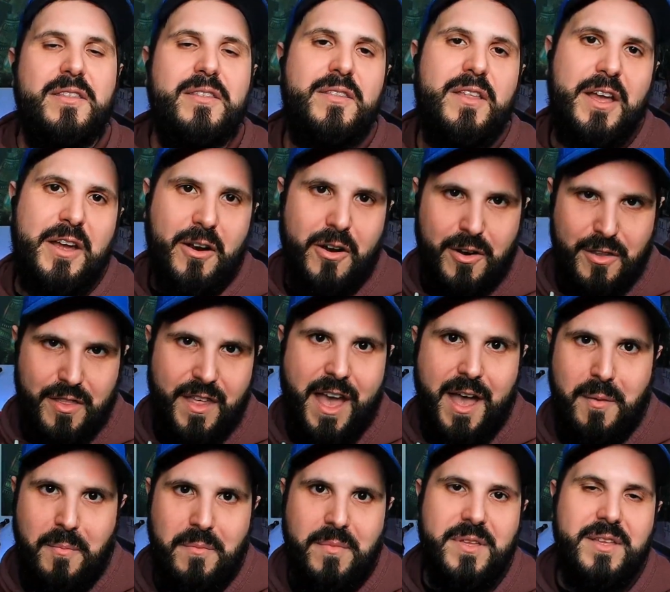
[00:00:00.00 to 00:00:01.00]
they are
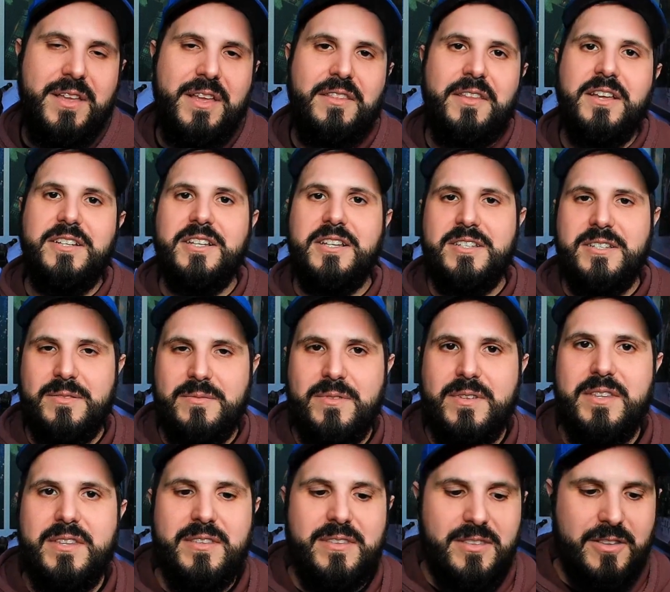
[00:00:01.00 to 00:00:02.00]
them and they just
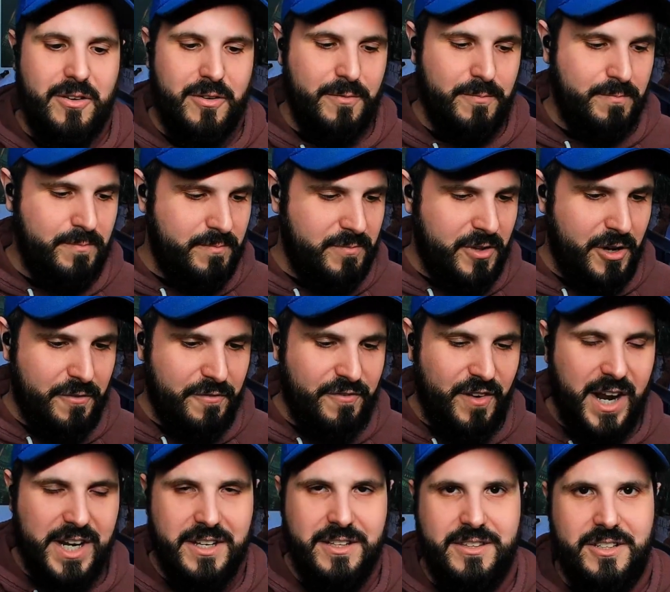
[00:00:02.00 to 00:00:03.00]
they're they're
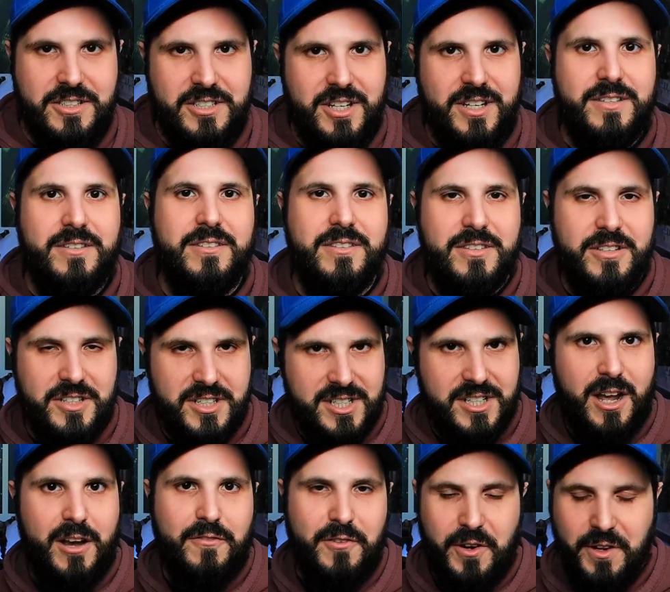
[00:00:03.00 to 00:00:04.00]
finding it and
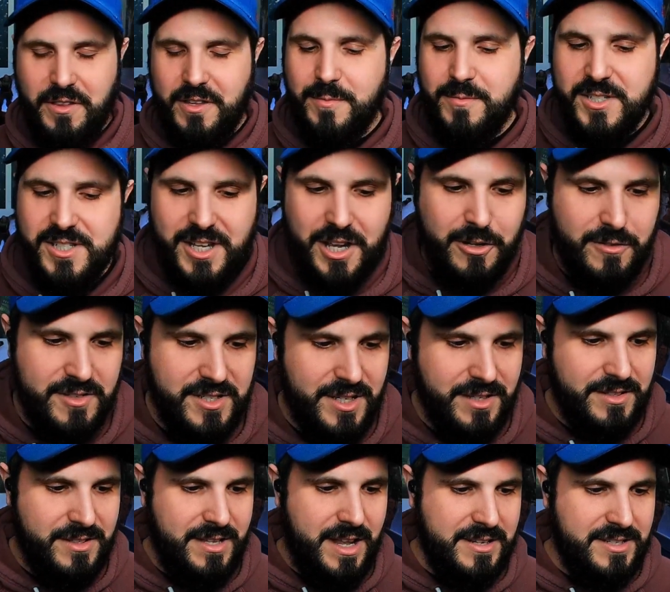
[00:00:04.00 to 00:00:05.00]
discovering themselves
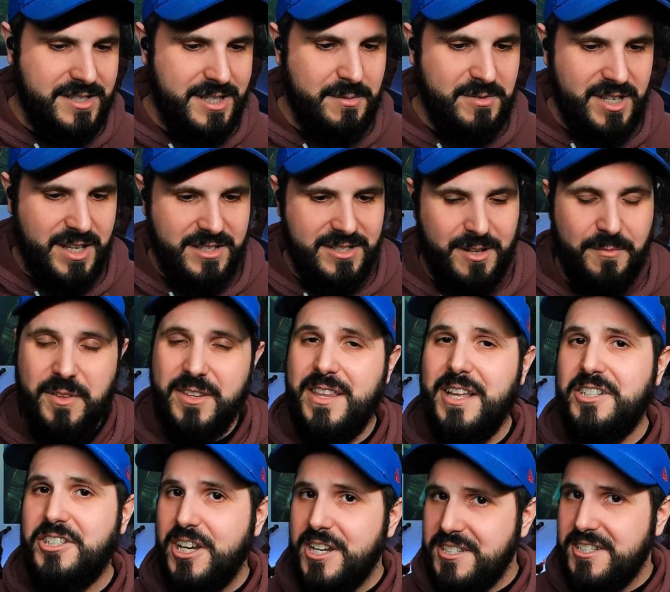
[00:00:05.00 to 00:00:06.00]
and that seems like something
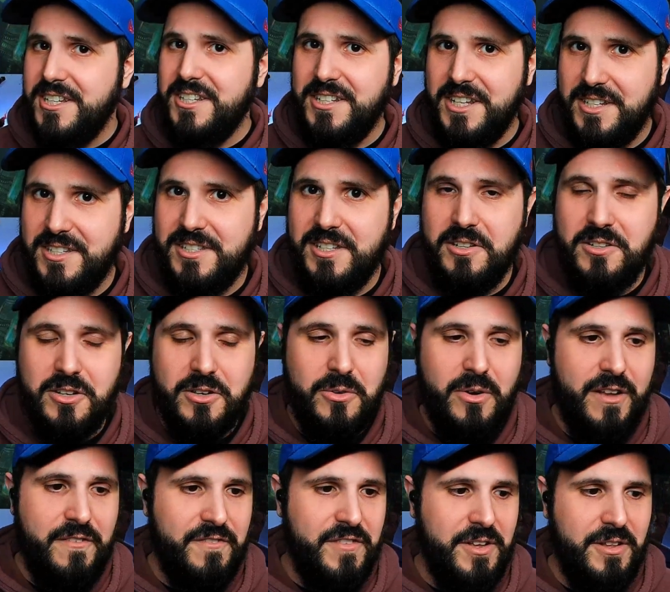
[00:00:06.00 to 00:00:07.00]
that jesse needs to do
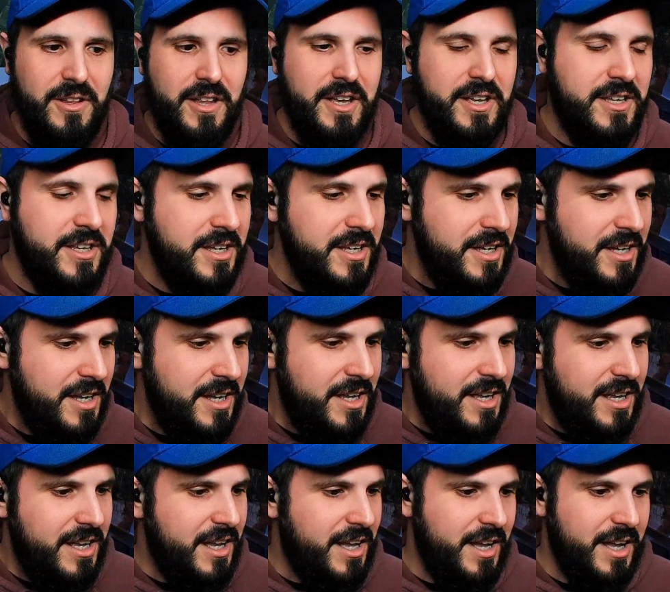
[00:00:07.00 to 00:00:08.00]
i feel like
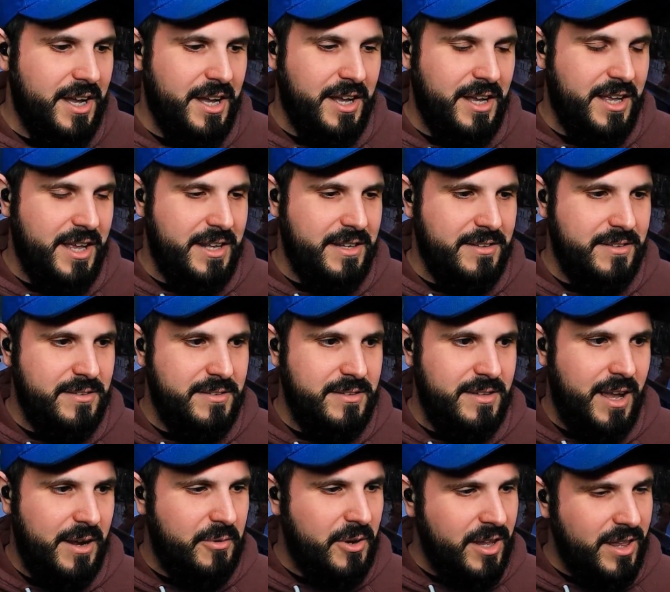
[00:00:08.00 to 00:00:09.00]
uh, and
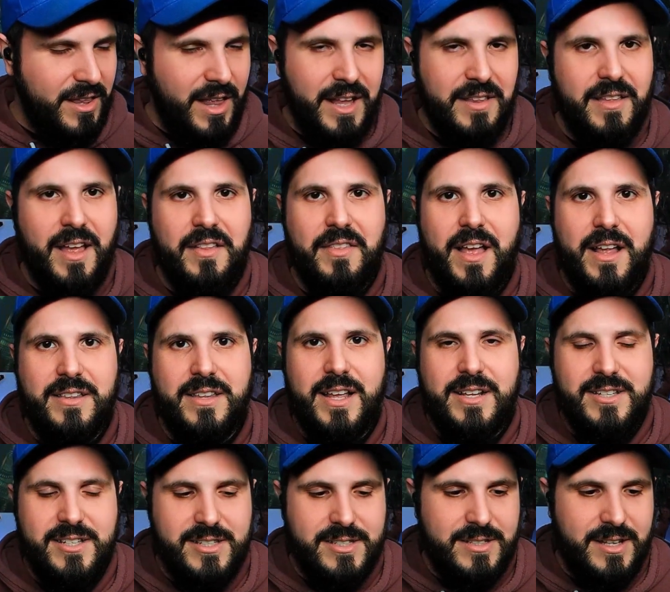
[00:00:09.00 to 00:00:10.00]
i really like that that
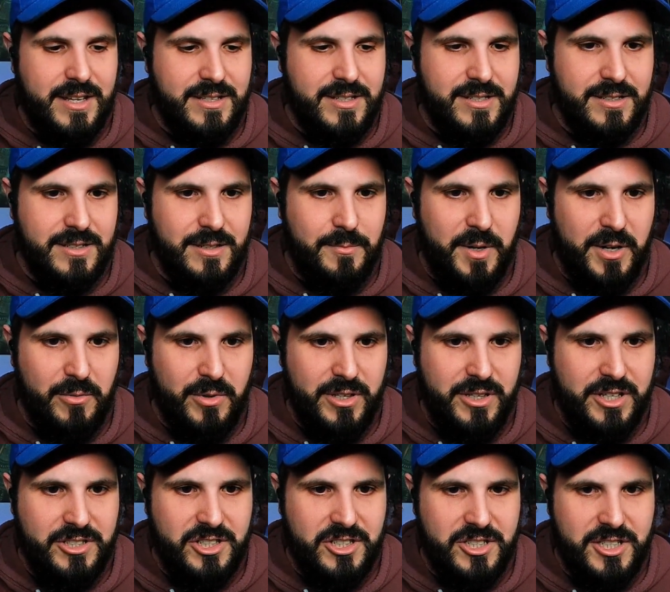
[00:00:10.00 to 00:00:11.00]
that's that's gonna be a
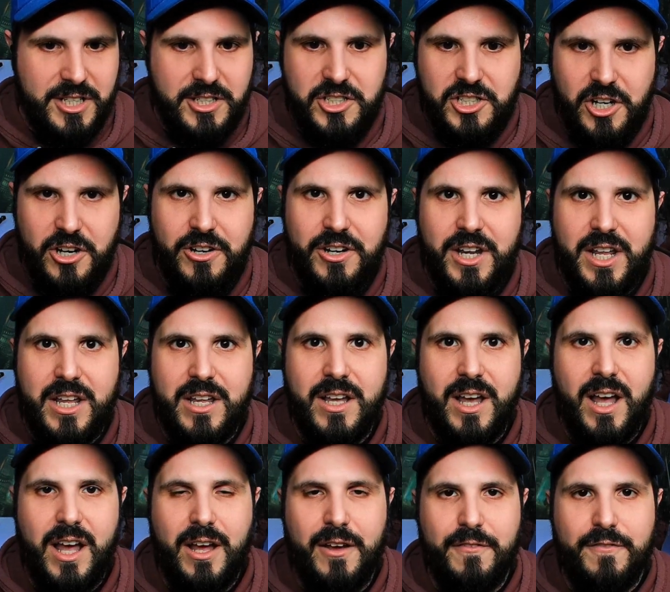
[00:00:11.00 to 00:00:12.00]
really interesting journey
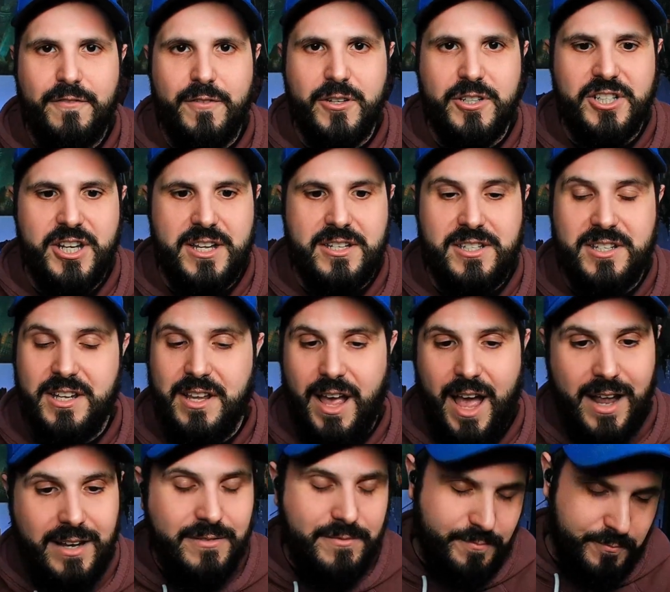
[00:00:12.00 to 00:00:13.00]
uh, for jesse
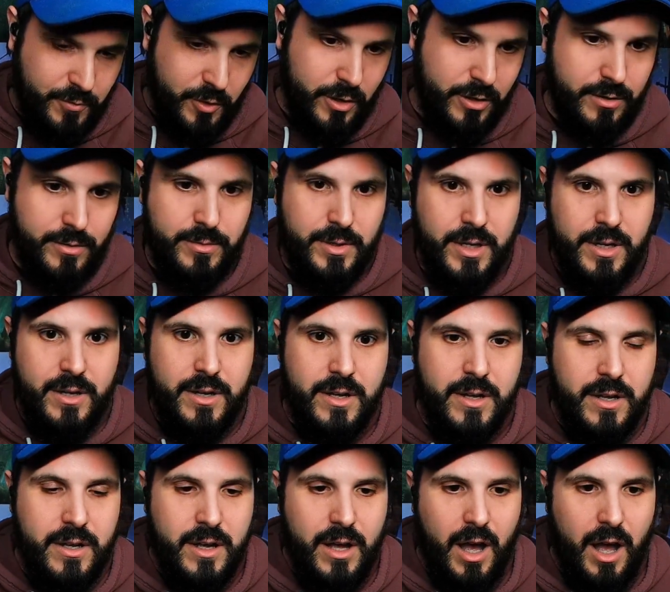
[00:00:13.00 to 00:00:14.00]
and for
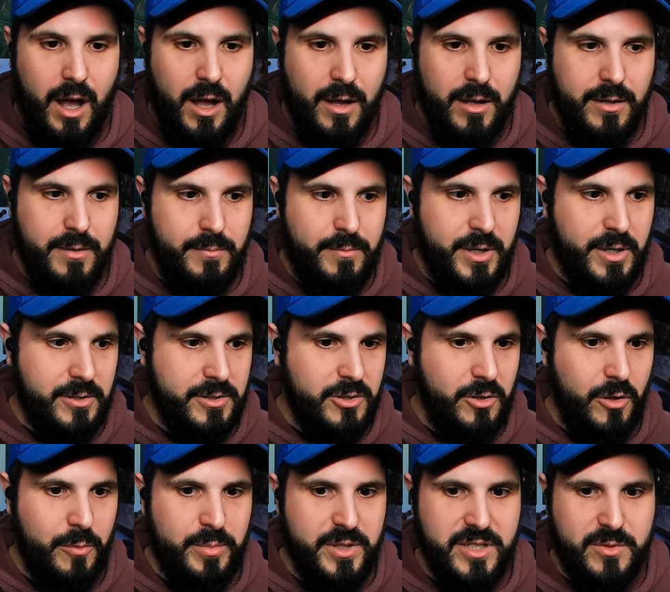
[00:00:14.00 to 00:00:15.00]
uh Mirror
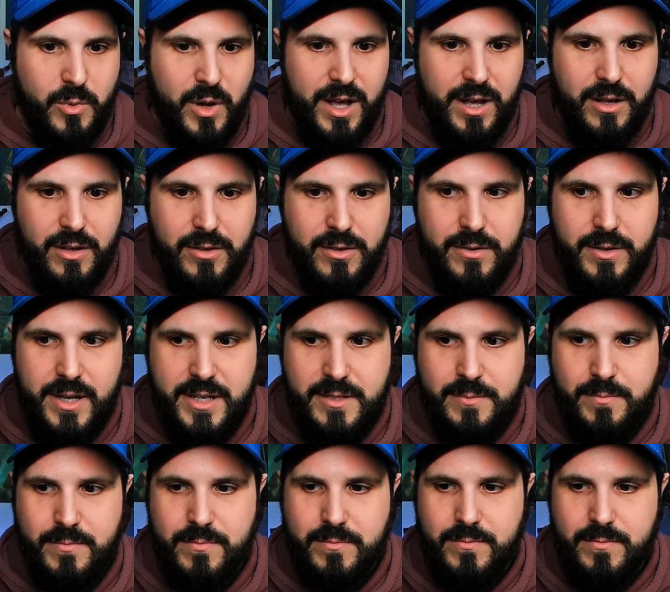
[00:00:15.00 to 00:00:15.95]
Tulip as well as